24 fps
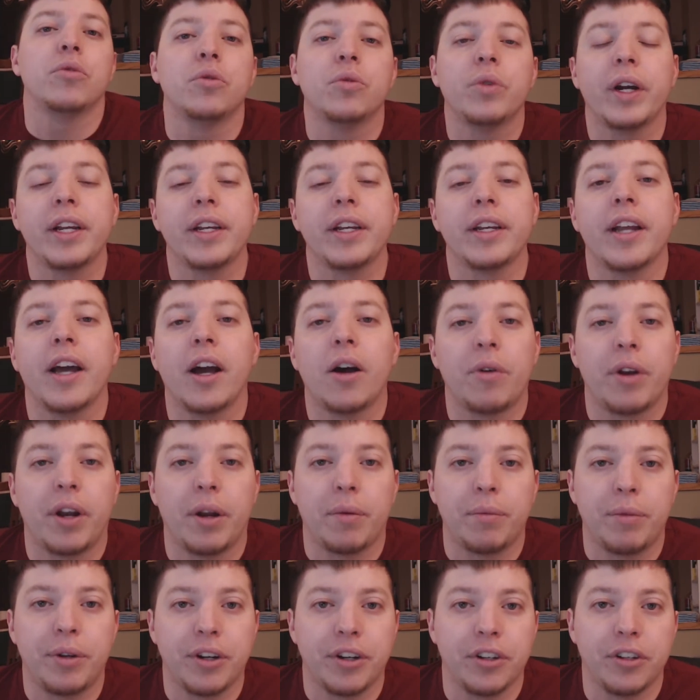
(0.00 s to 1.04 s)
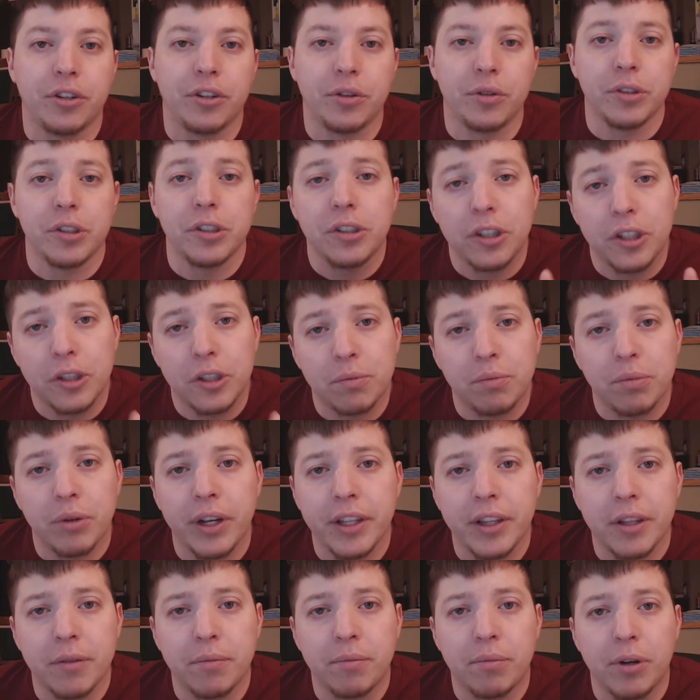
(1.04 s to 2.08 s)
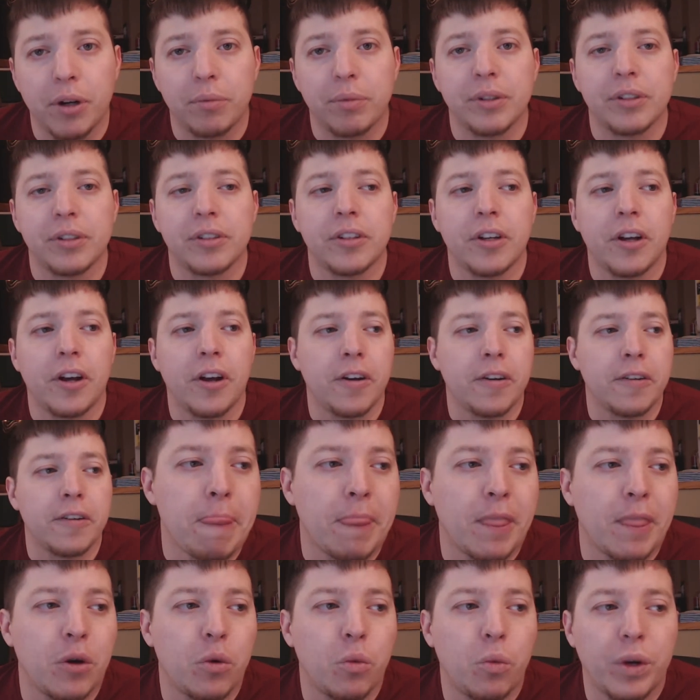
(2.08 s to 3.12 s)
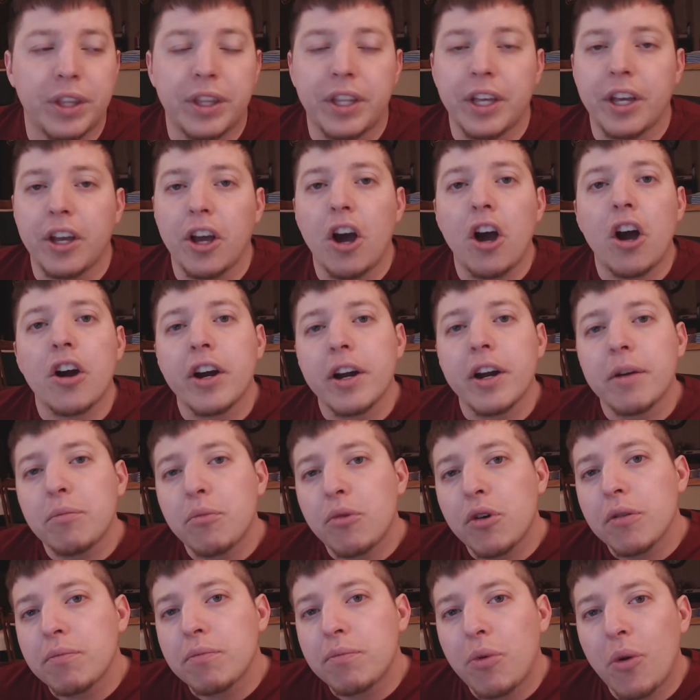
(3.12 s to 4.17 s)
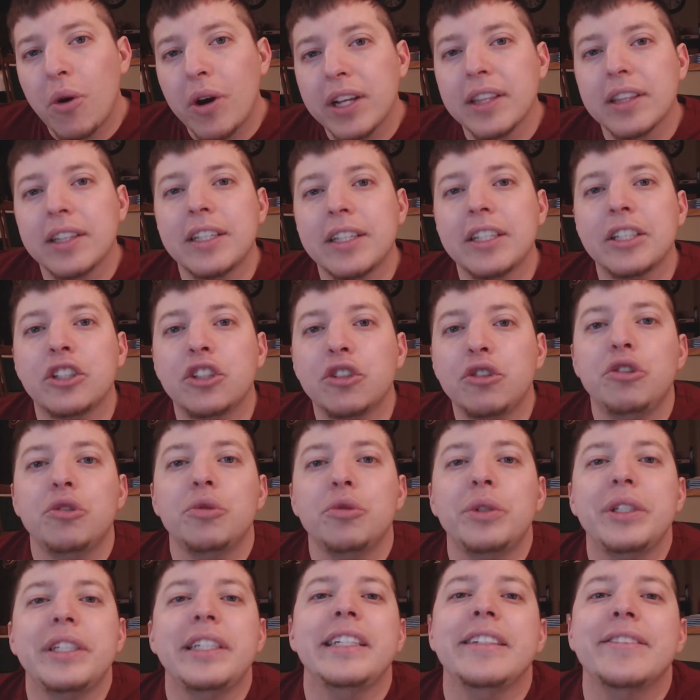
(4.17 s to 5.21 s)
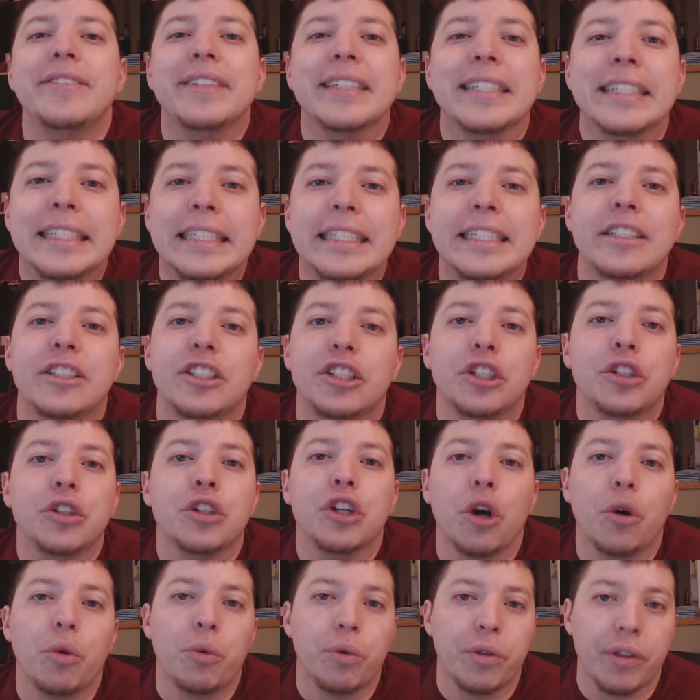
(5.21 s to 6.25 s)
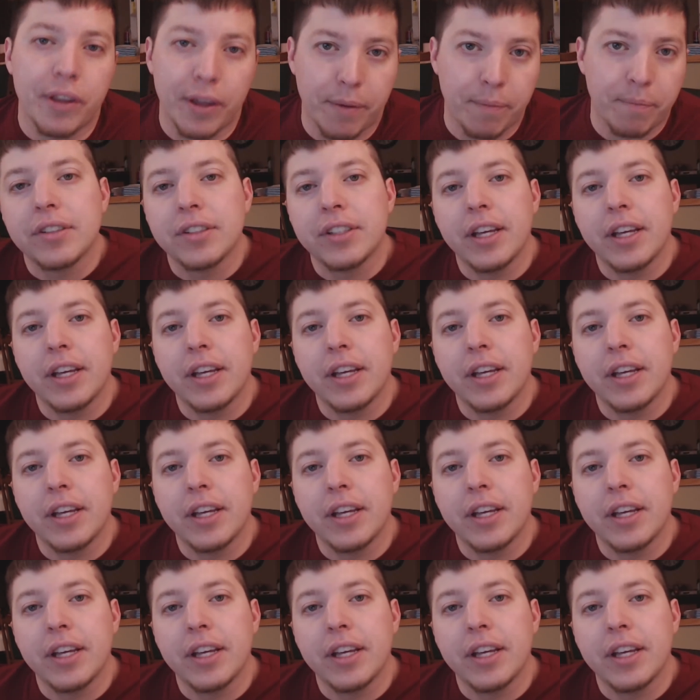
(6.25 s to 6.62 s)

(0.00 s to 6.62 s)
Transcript: Right now, what I'm here to do is just explain the purpose of what they are, and more importantly, do you even need to know them?